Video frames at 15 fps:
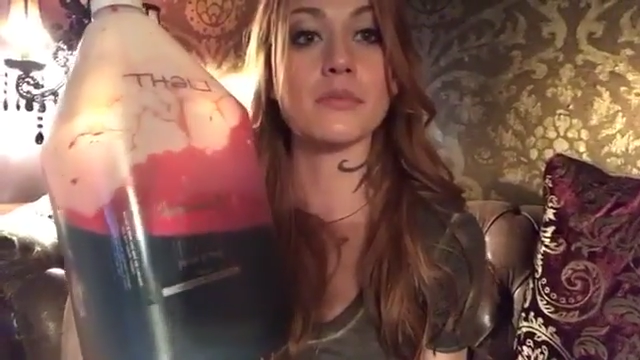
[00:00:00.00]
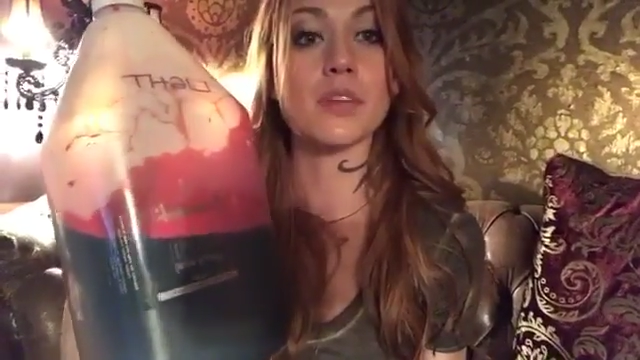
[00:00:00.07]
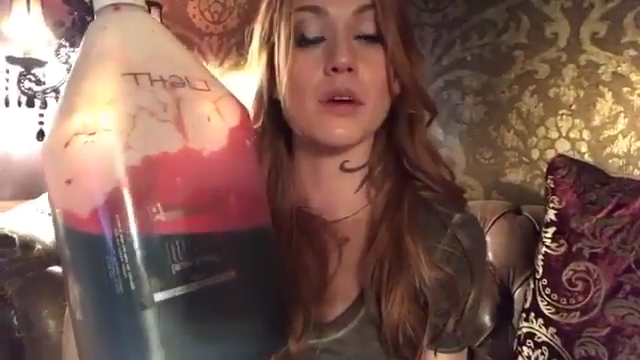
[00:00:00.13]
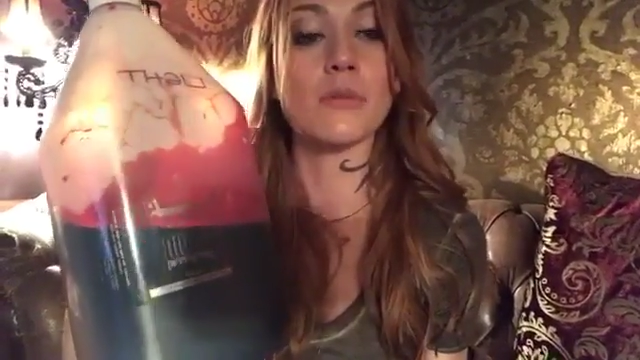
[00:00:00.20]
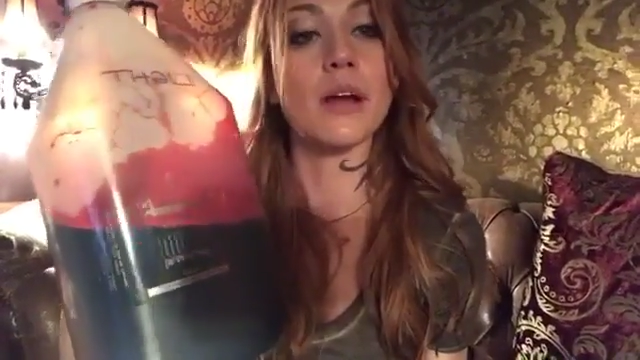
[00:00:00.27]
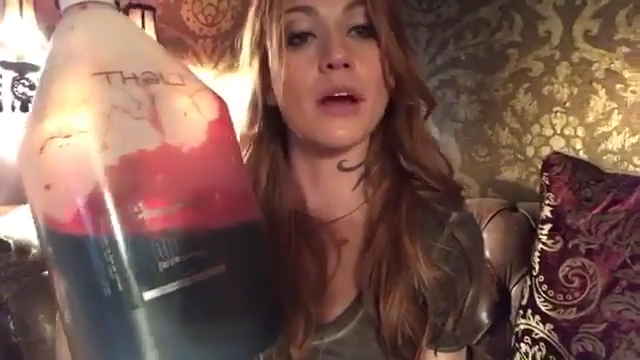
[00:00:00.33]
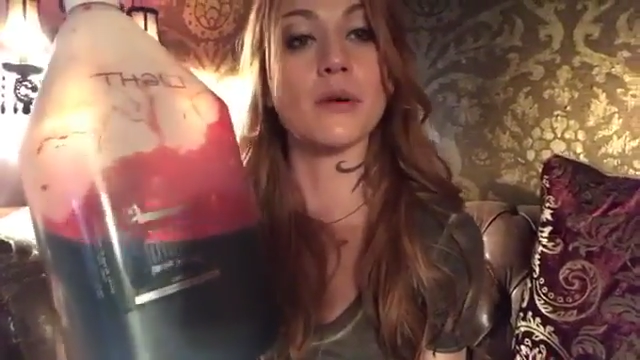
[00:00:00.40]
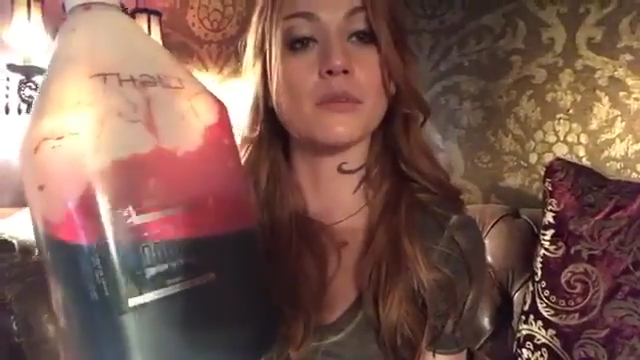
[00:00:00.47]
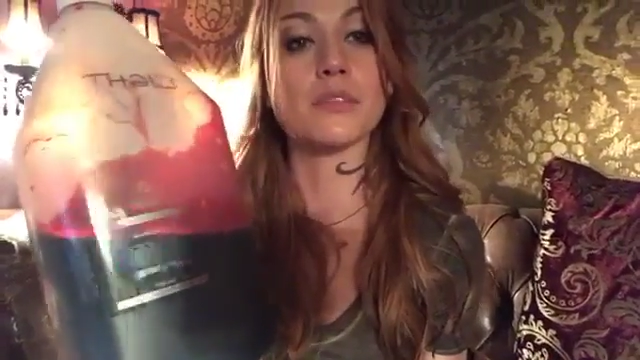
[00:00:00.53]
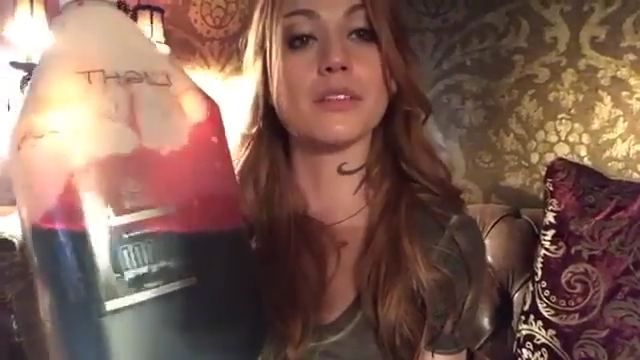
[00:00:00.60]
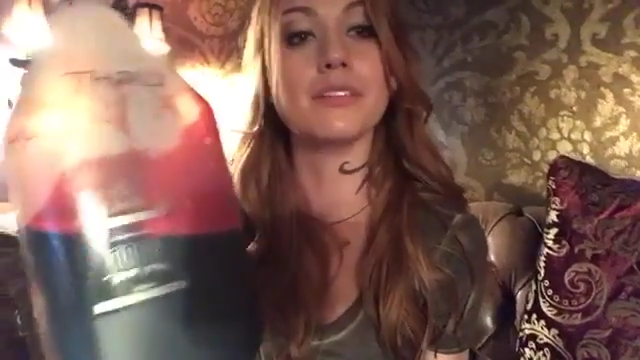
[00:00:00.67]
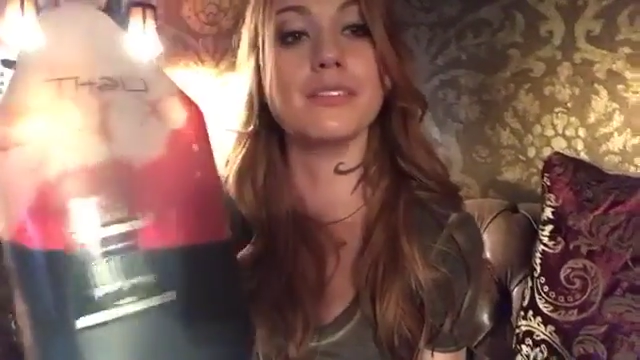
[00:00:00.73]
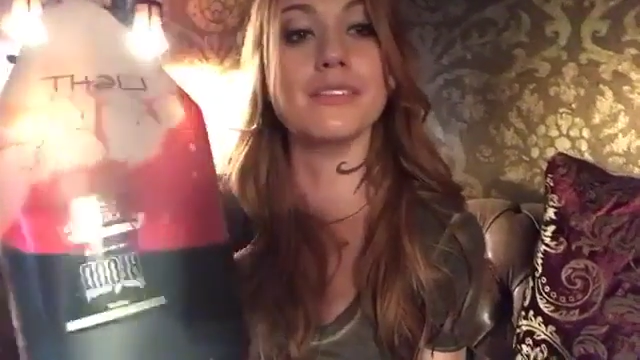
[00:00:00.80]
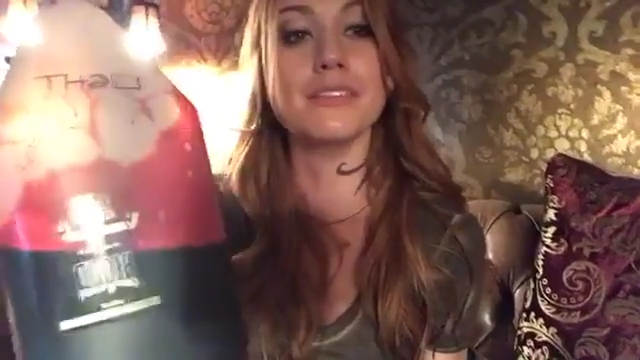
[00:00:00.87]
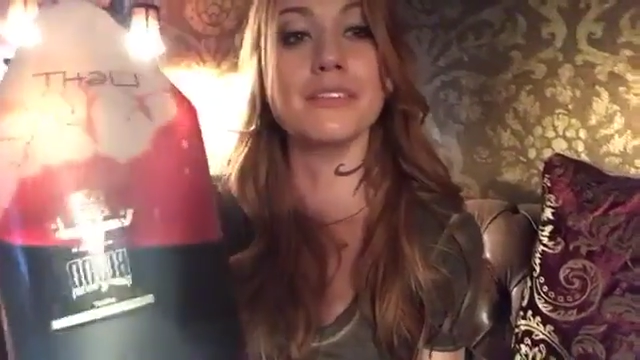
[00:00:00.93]
around
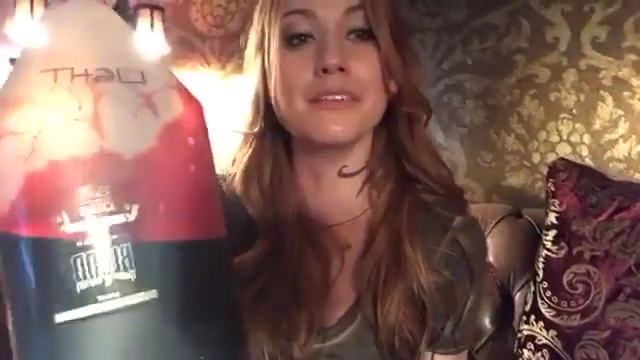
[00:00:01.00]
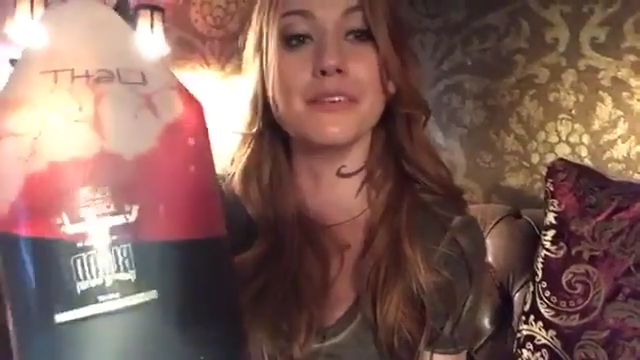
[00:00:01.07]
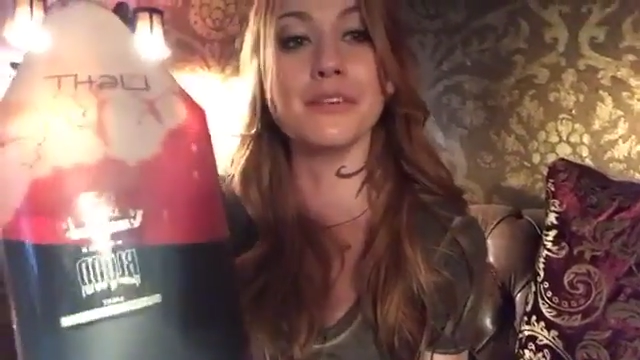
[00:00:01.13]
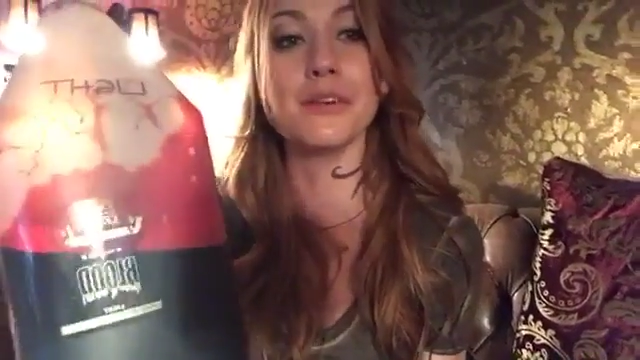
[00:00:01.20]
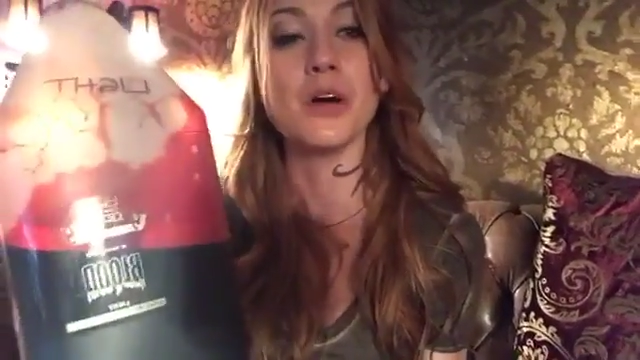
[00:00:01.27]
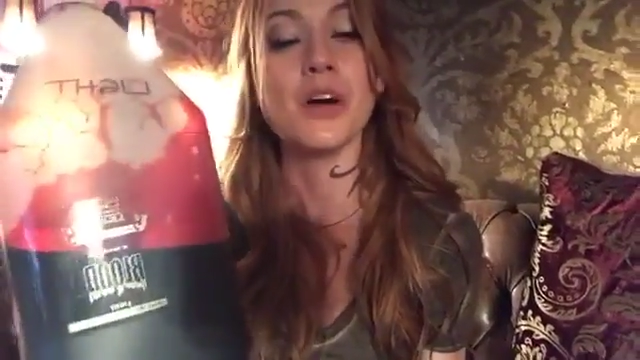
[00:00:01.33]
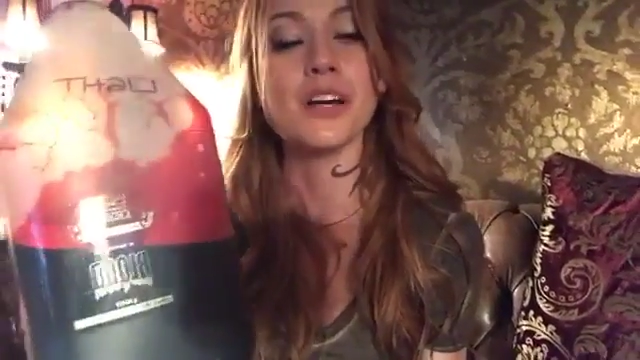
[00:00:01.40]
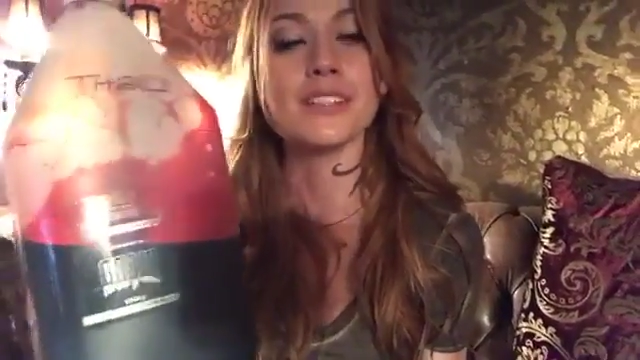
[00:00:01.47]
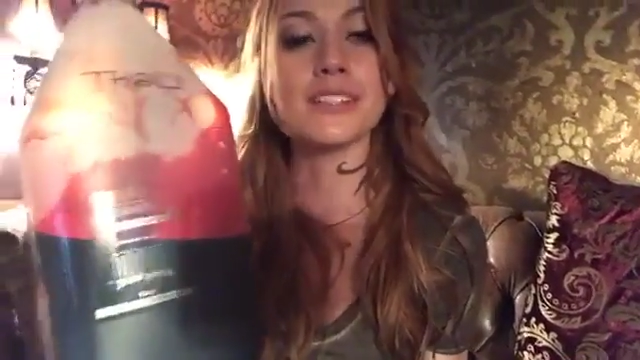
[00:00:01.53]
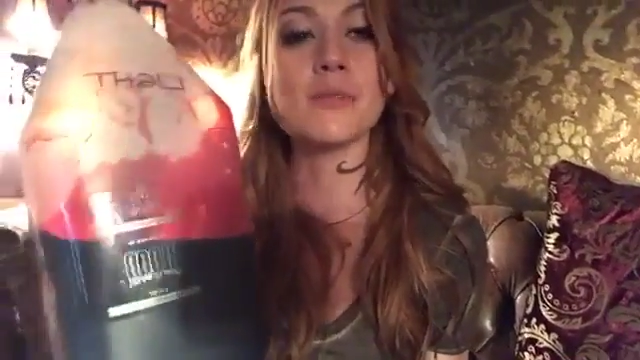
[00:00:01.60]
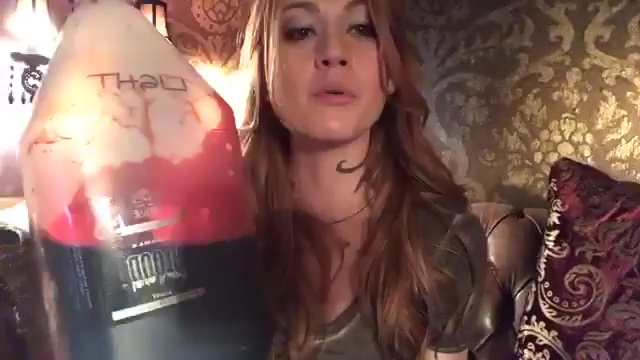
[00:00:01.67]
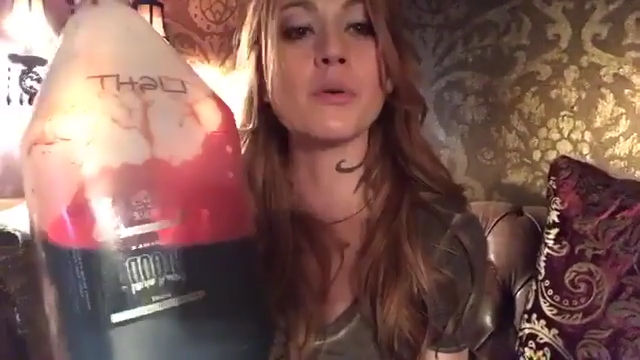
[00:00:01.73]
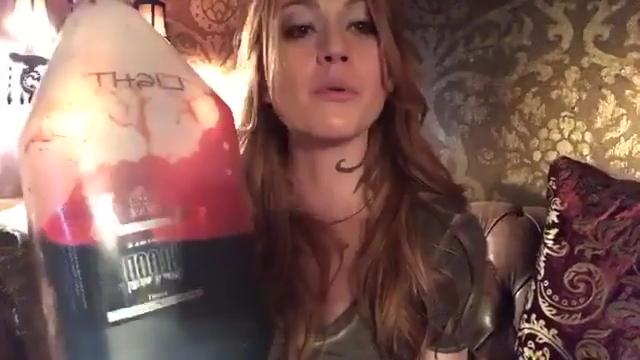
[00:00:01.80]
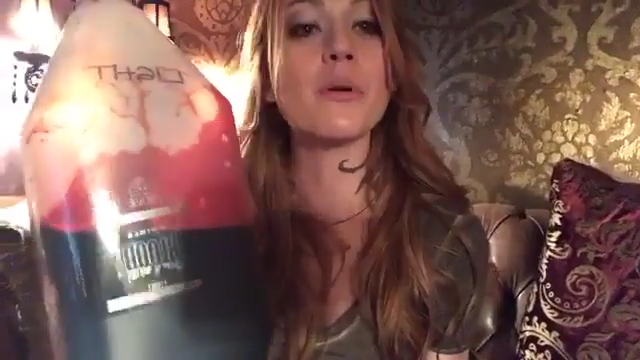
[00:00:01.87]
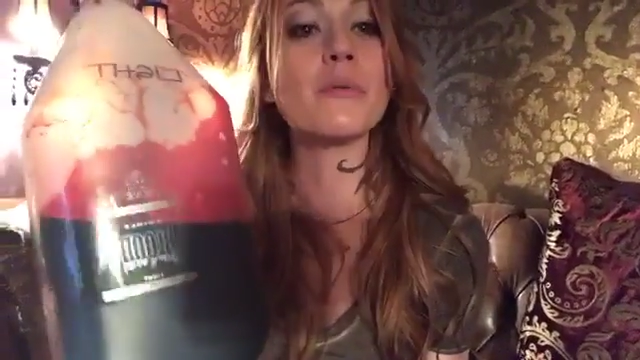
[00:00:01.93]

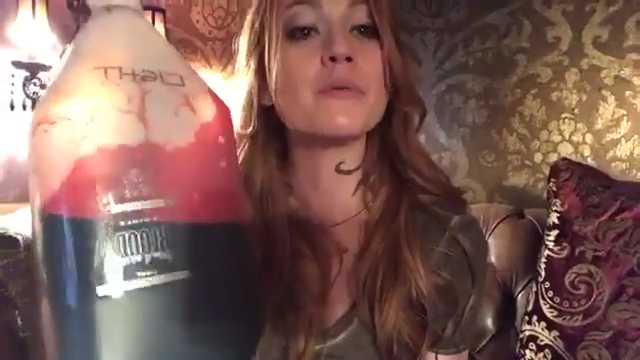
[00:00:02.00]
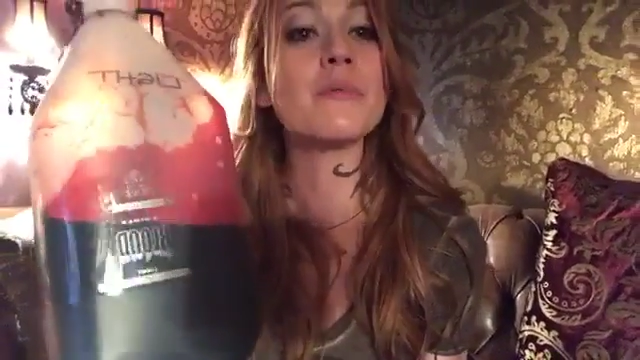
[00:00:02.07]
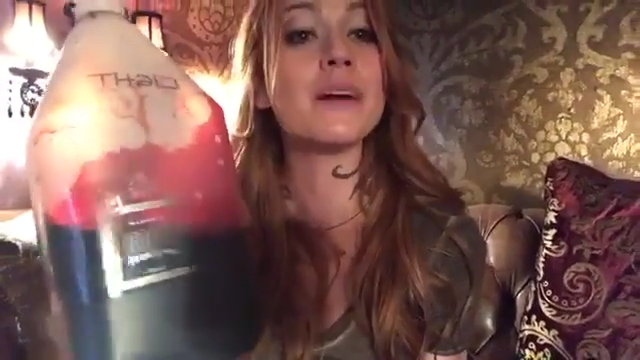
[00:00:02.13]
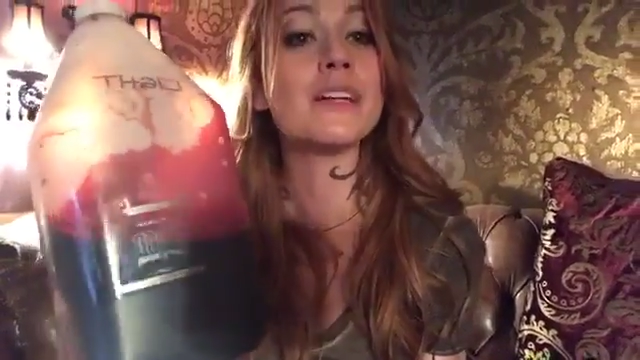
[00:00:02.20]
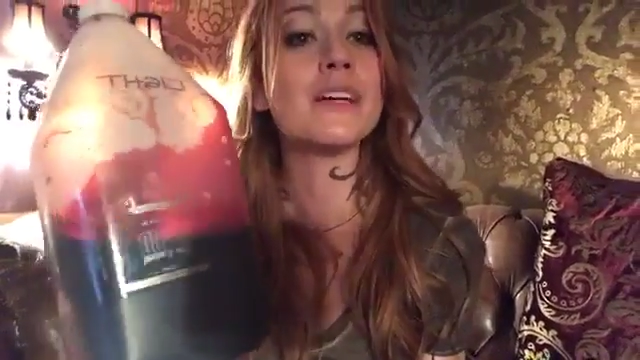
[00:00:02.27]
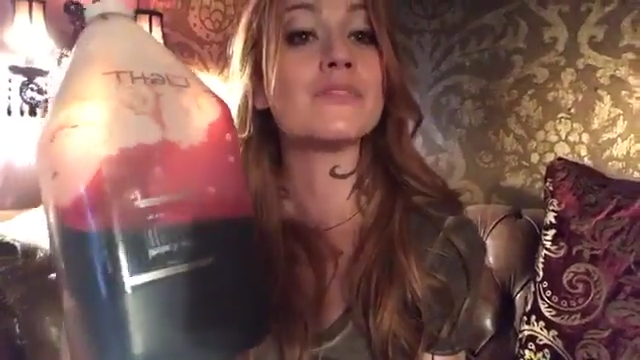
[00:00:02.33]
somewhere where we might